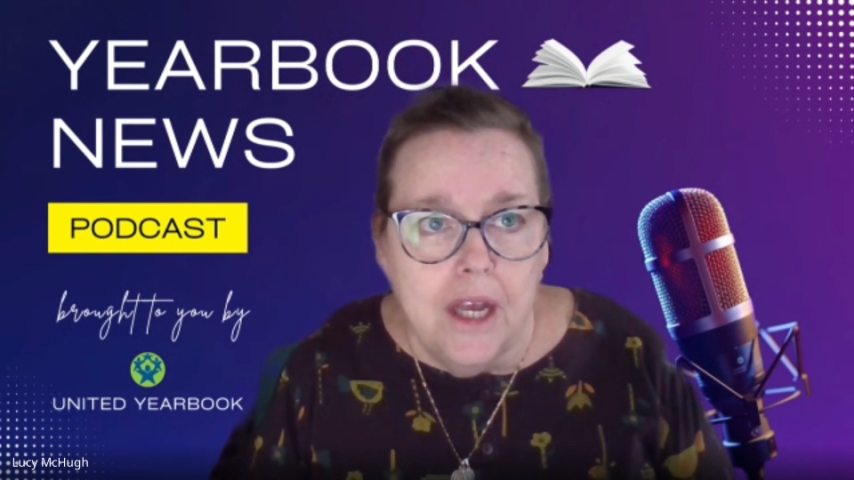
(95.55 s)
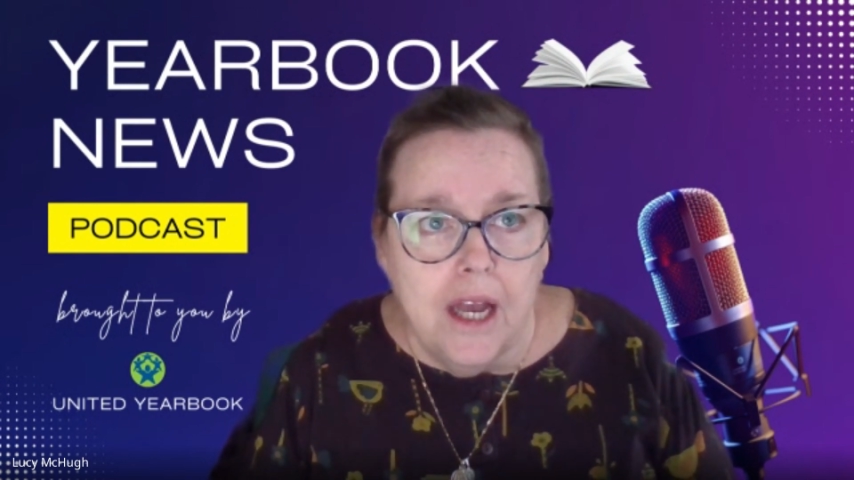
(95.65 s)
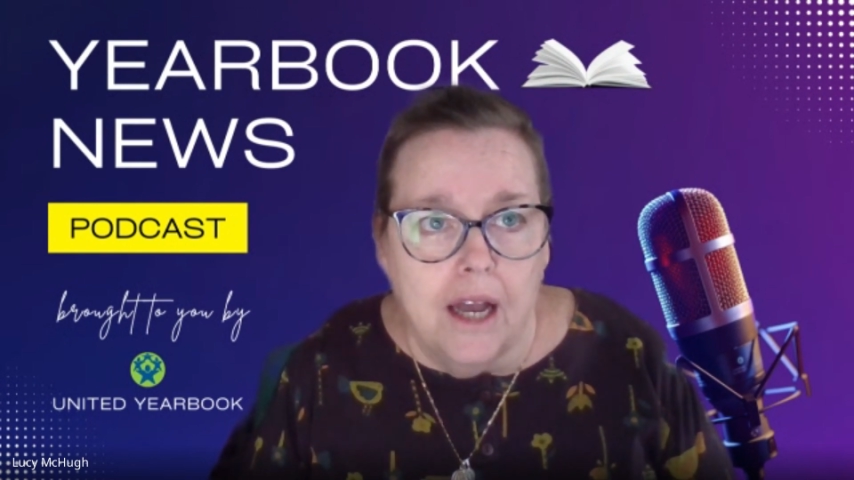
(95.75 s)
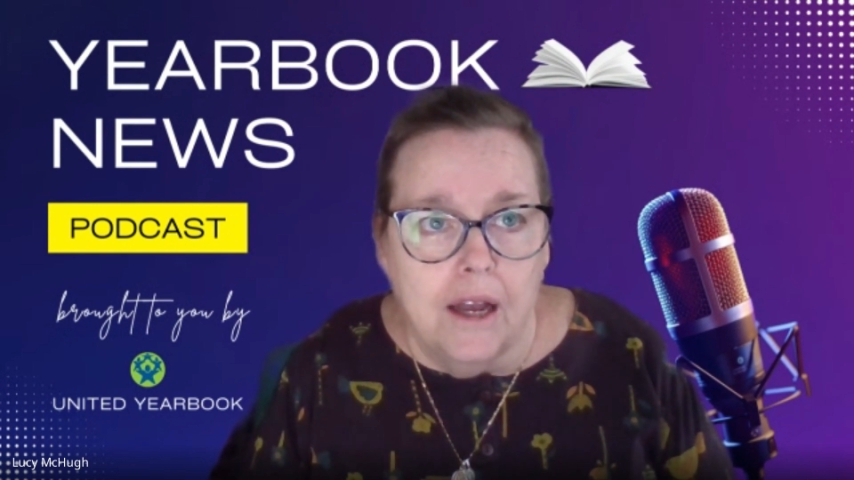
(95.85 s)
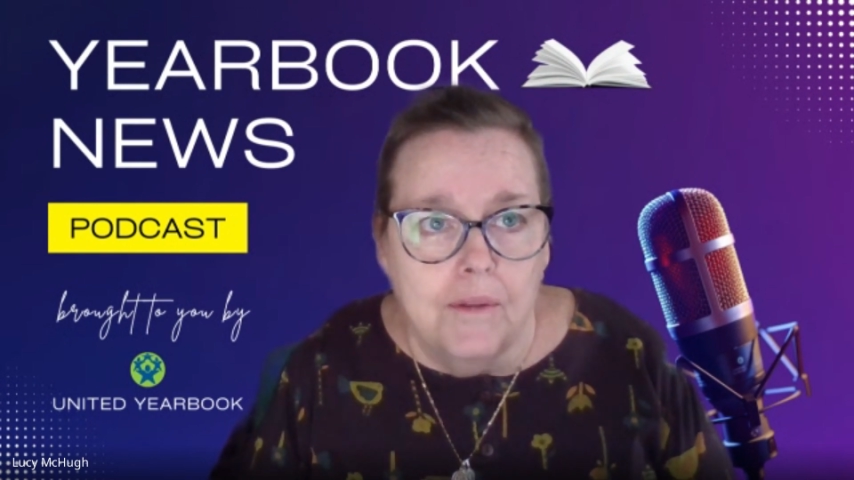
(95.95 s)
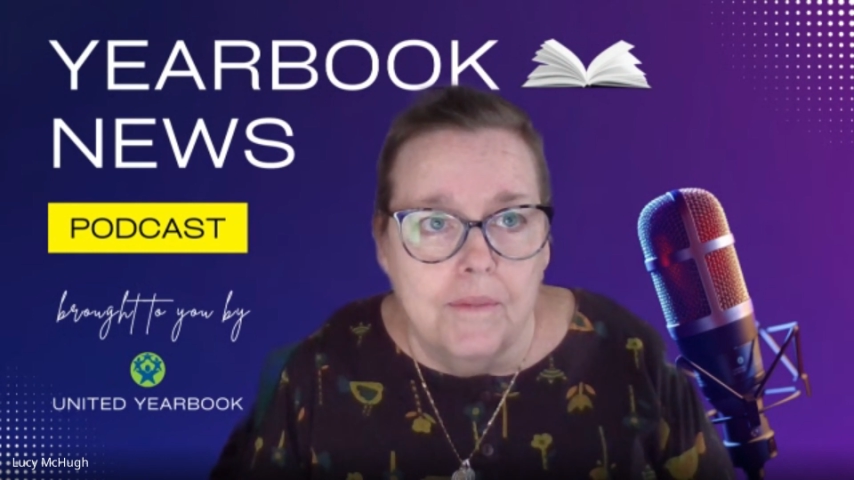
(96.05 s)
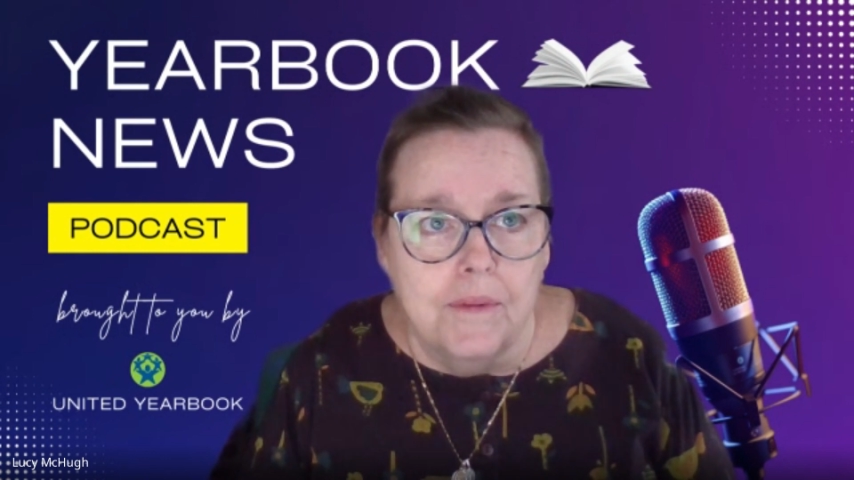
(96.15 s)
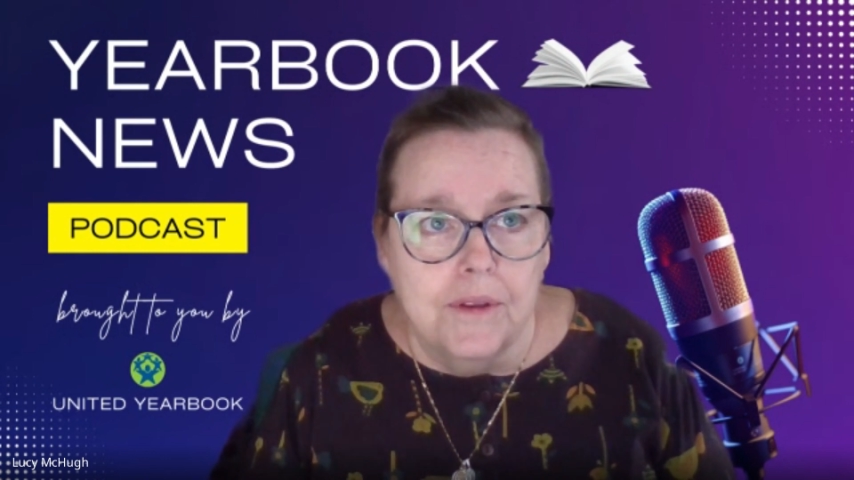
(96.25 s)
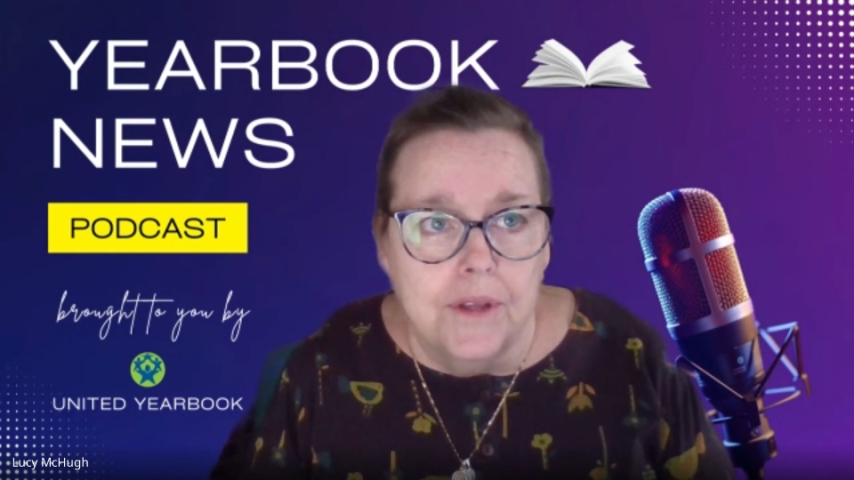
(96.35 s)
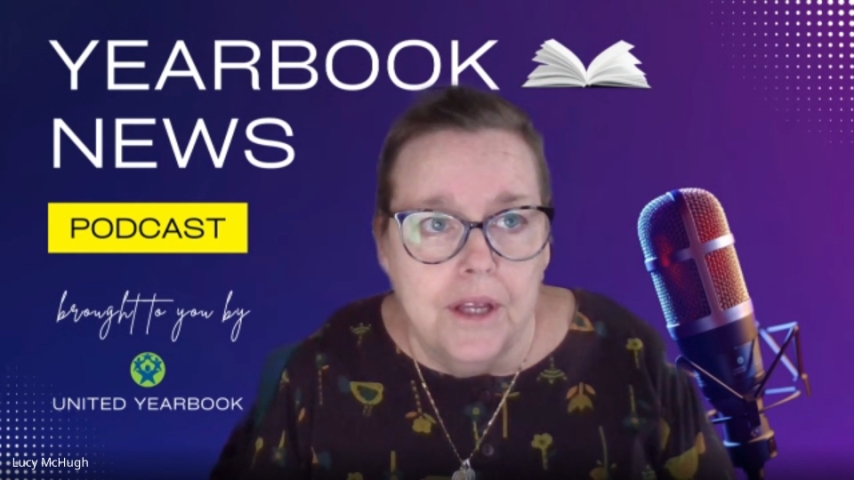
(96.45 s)

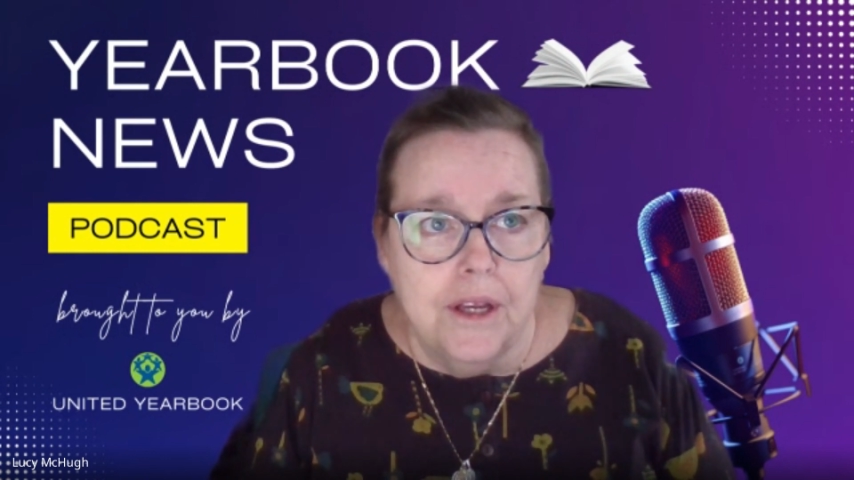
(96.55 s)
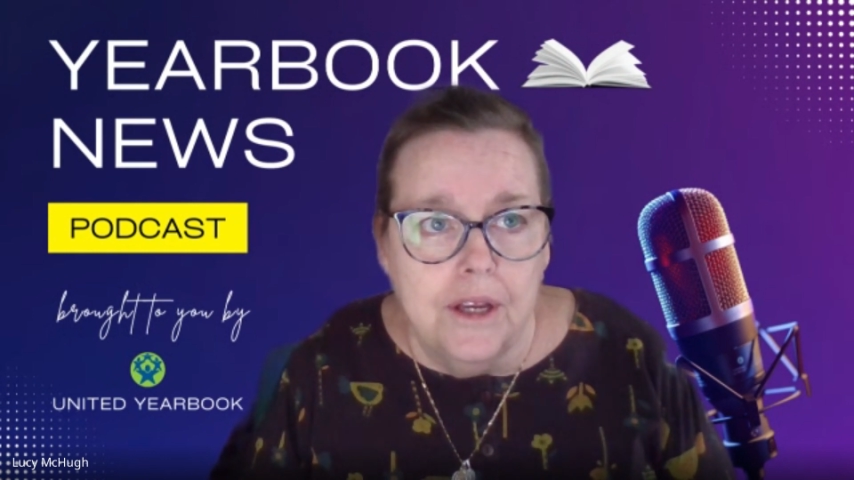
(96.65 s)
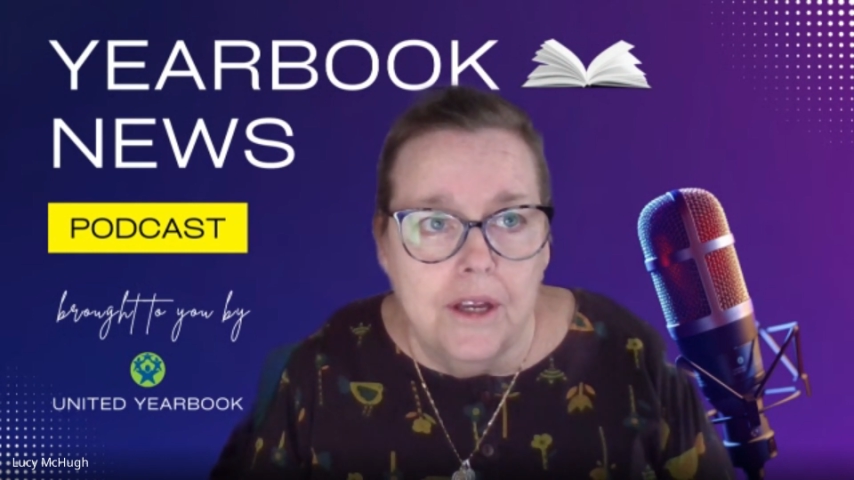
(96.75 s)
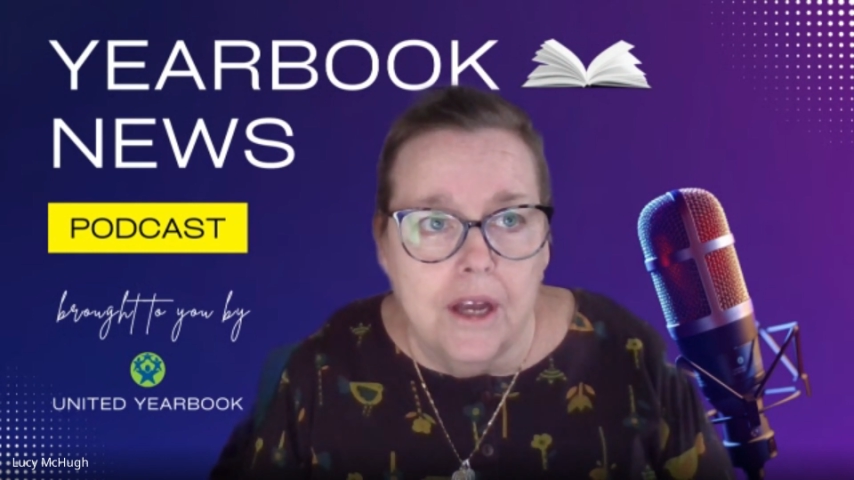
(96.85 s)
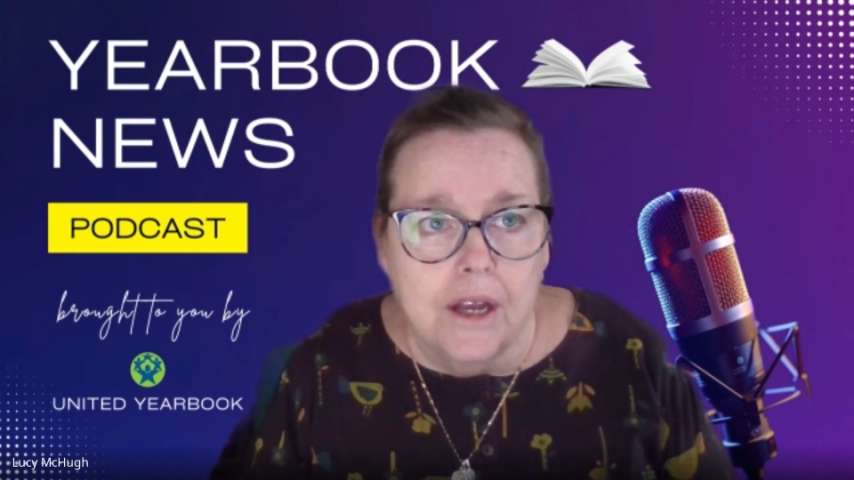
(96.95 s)
the